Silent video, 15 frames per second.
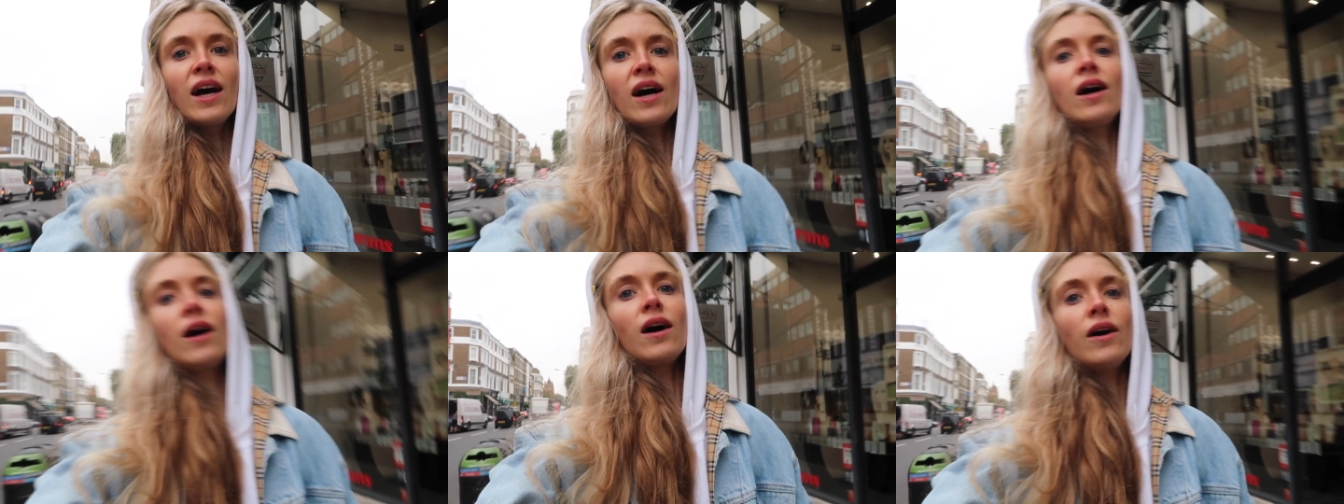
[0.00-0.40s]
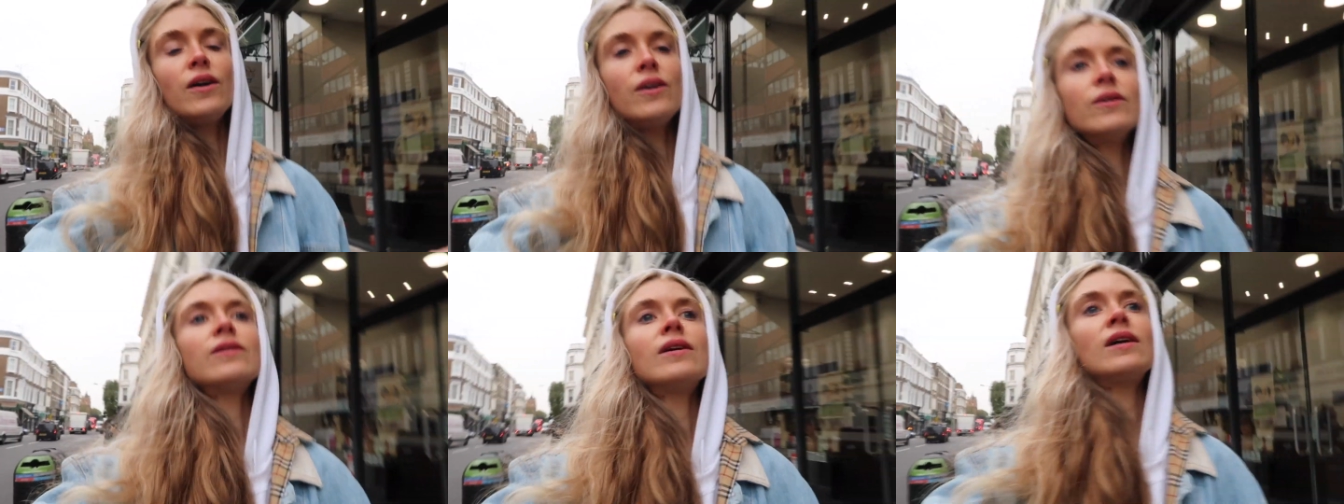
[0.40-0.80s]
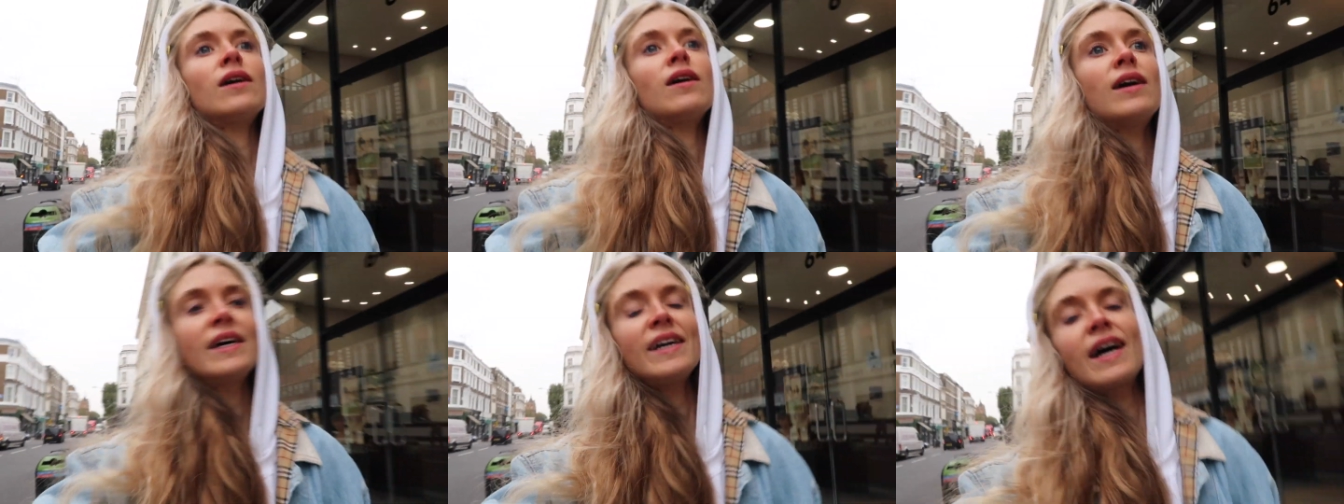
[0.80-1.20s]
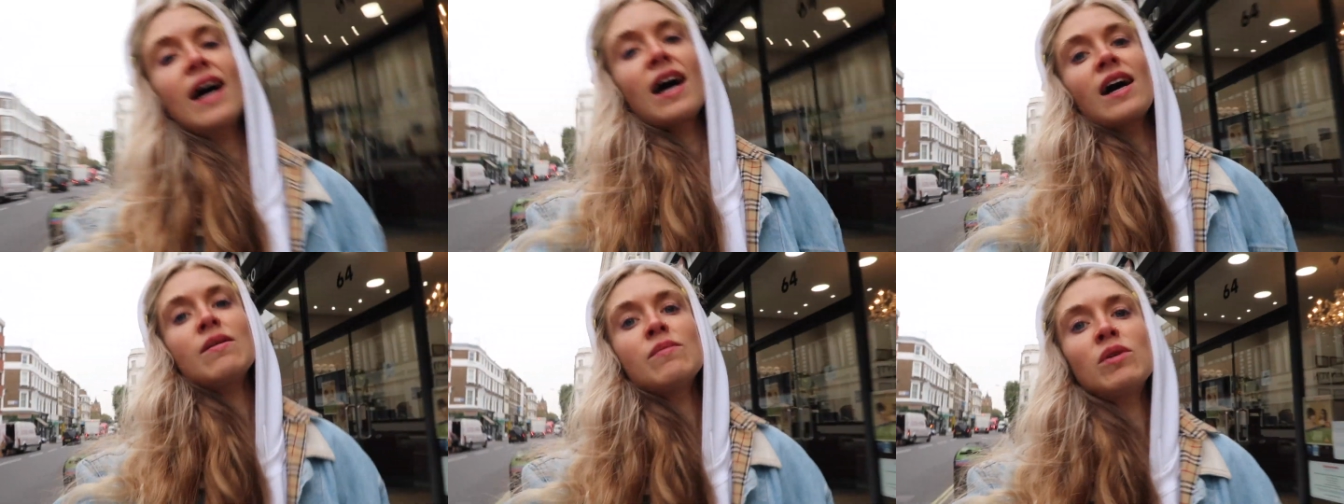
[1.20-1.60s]
hello i
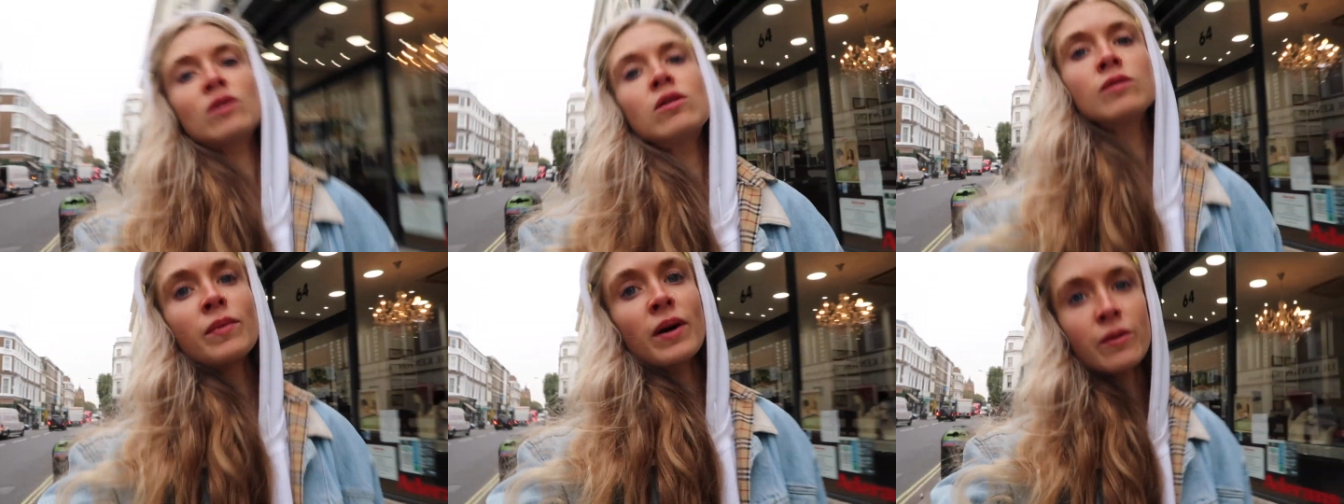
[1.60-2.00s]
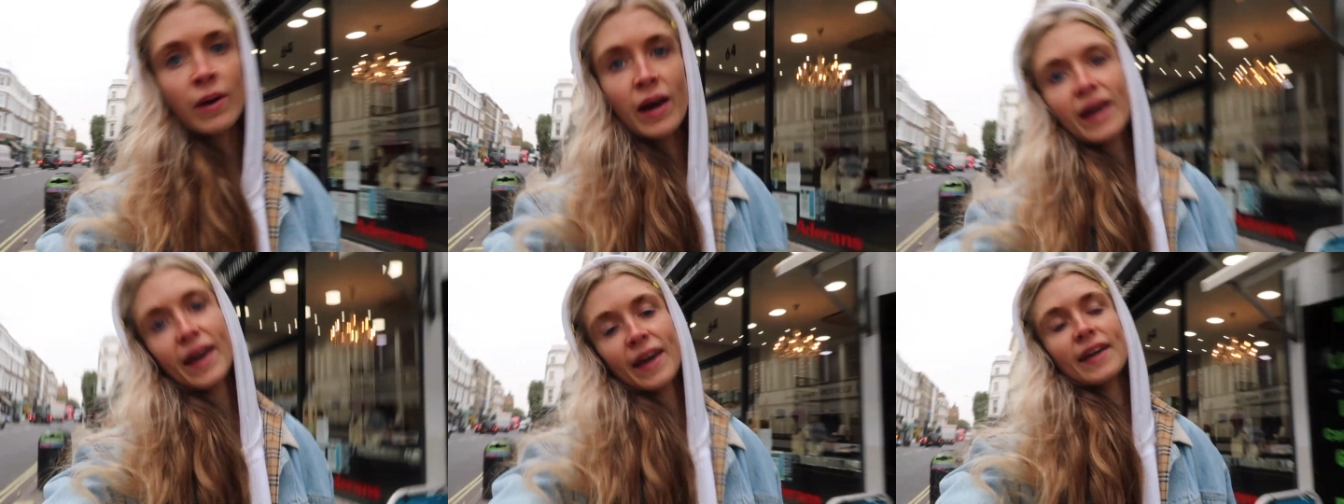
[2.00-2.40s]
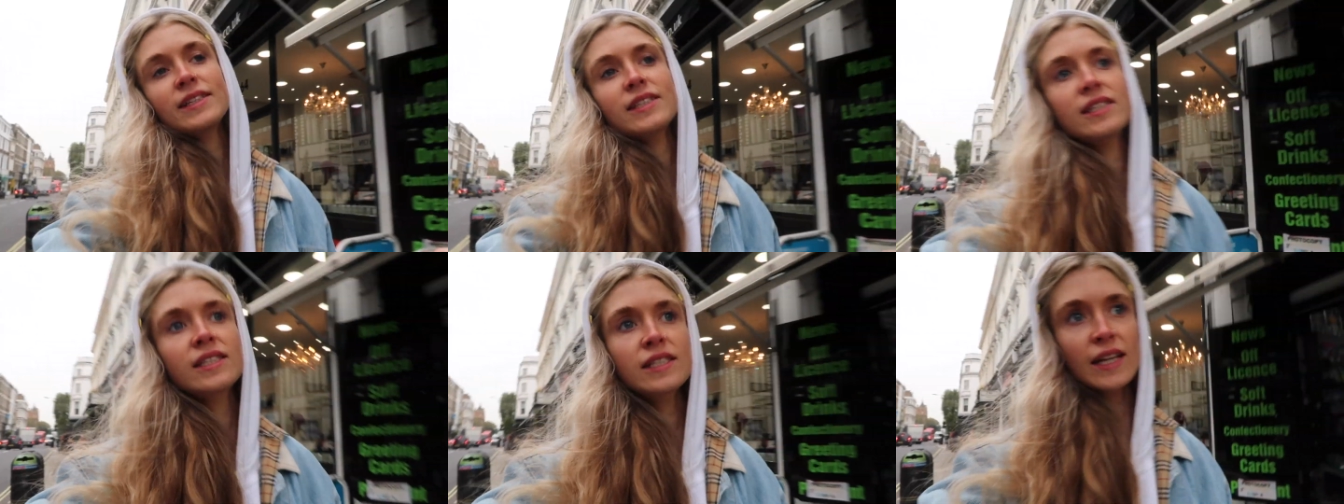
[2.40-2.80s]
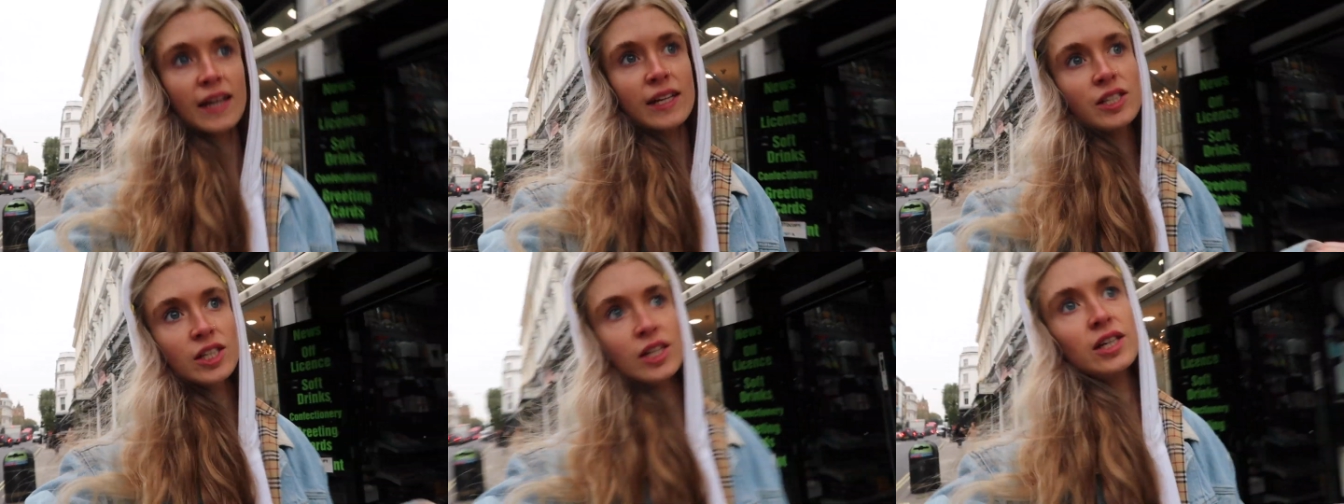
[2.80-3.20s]
am on my way to the
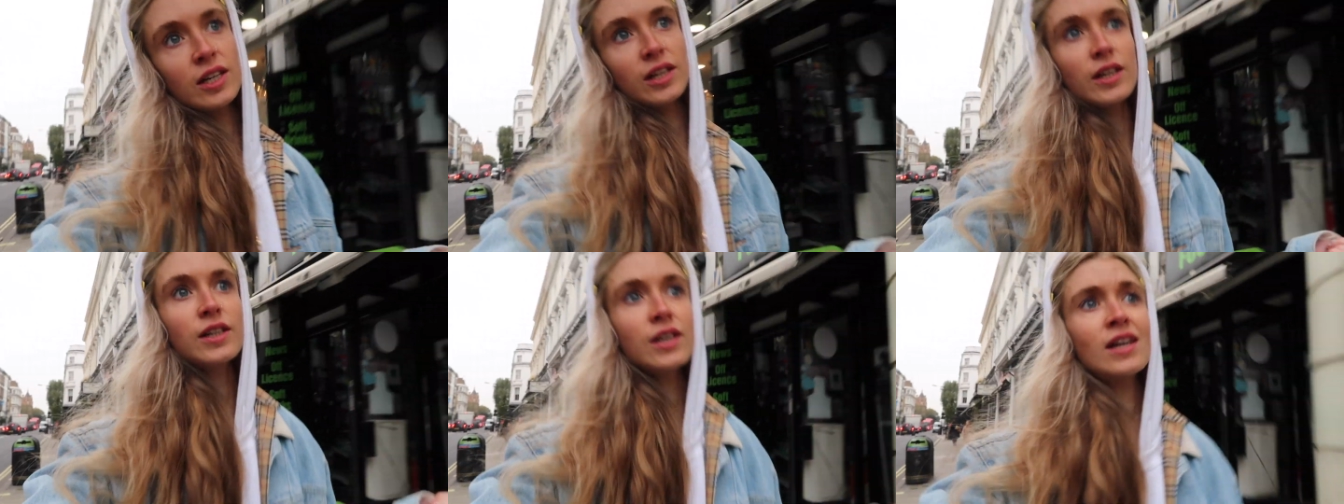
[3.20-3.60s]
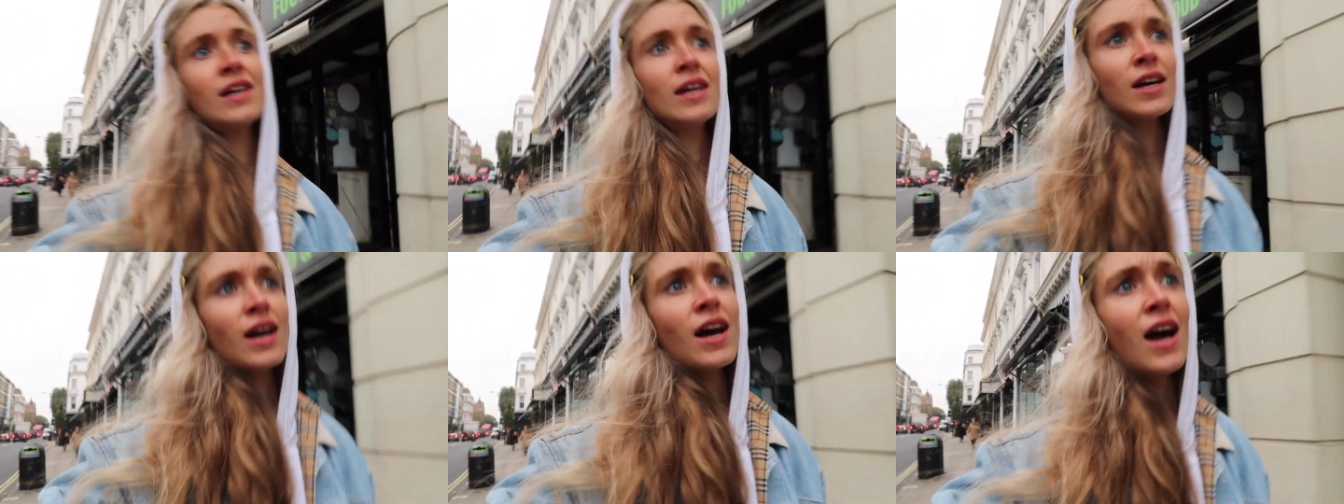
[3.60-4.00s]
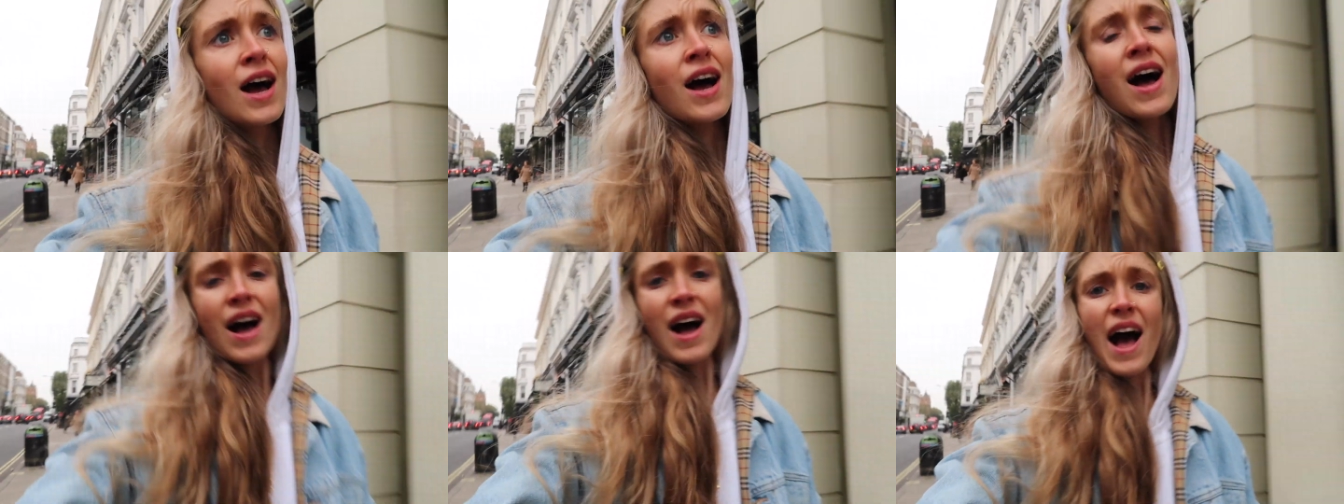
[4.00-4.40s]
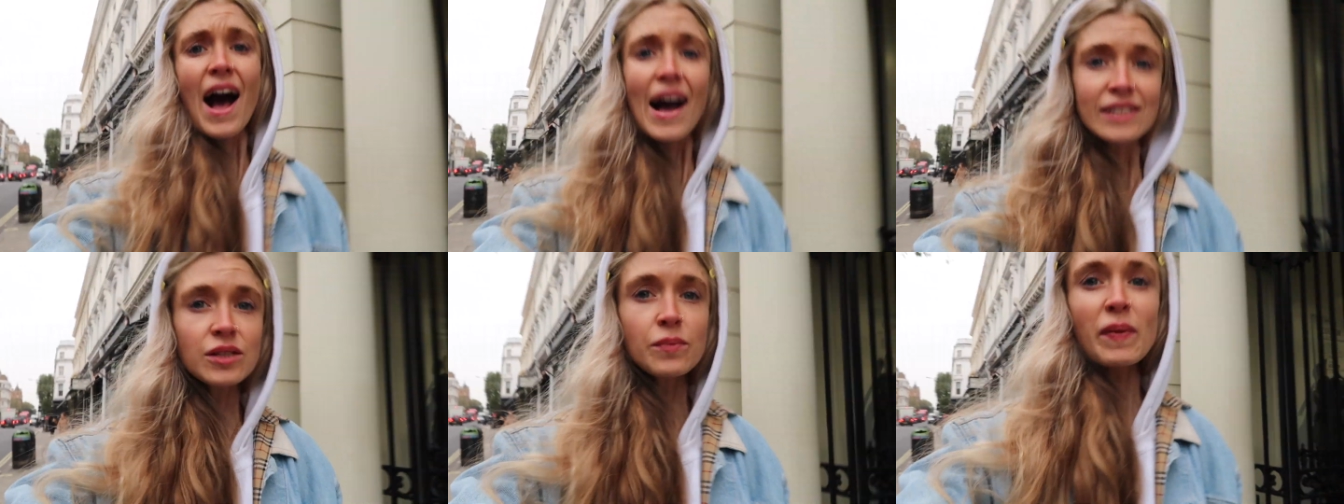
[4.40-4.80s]
station
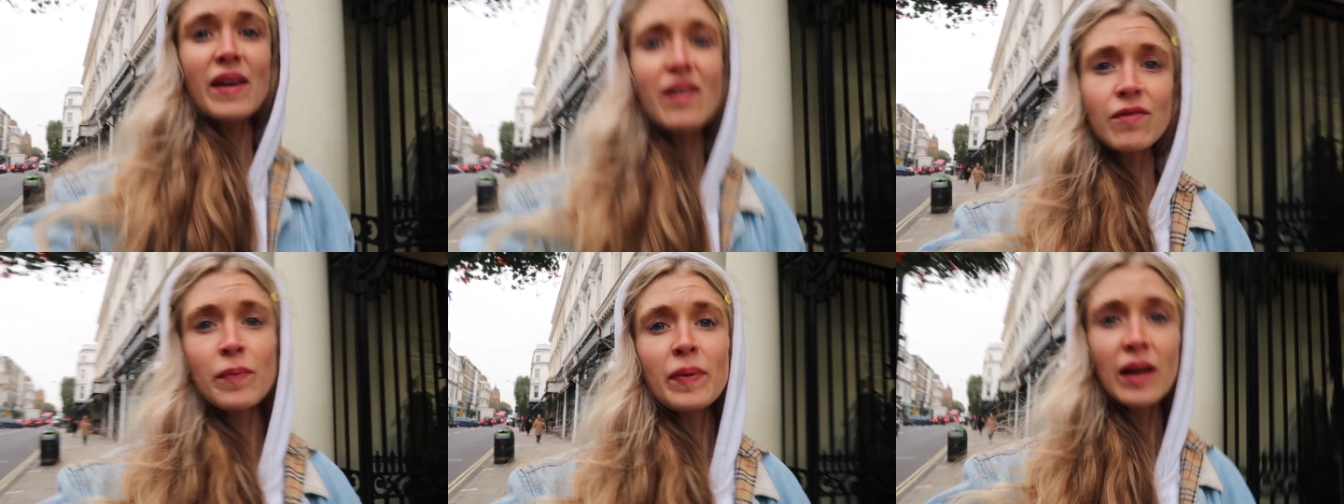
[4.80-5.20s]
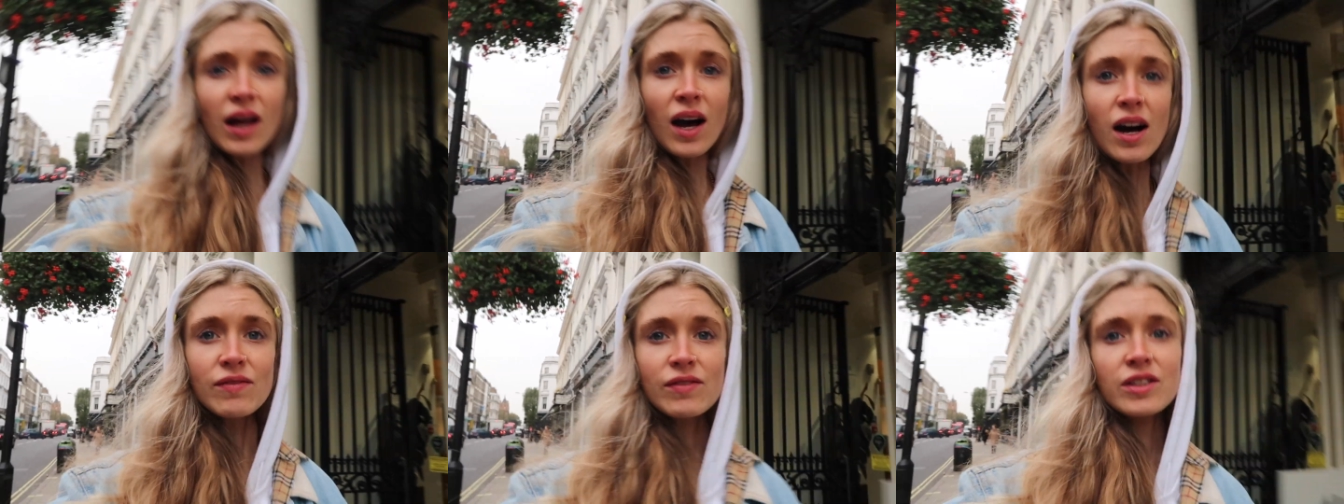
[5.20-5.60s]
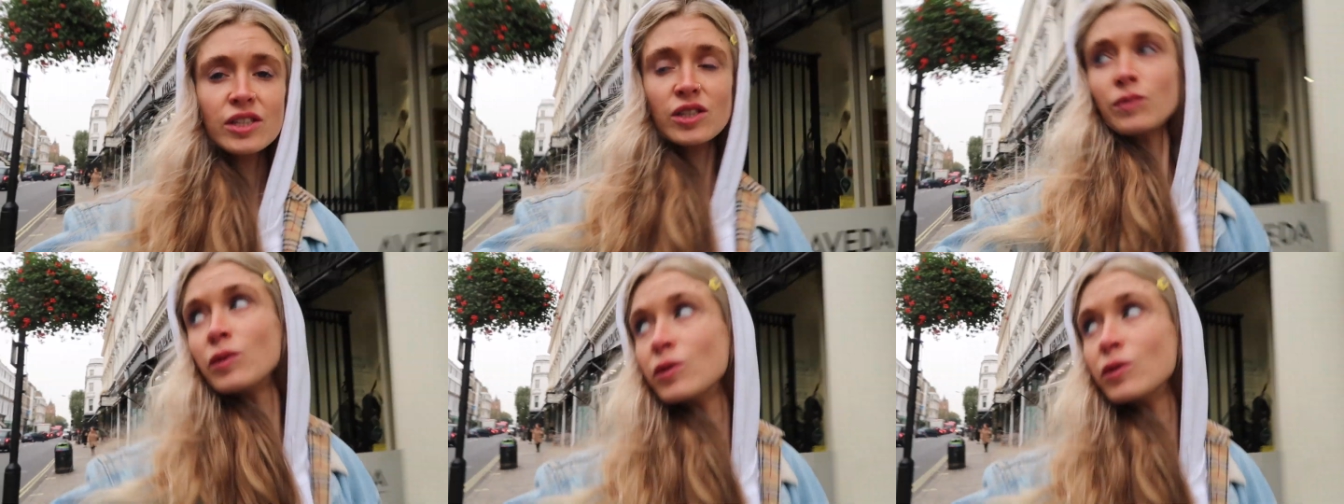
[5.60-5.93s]
had a bit of plava this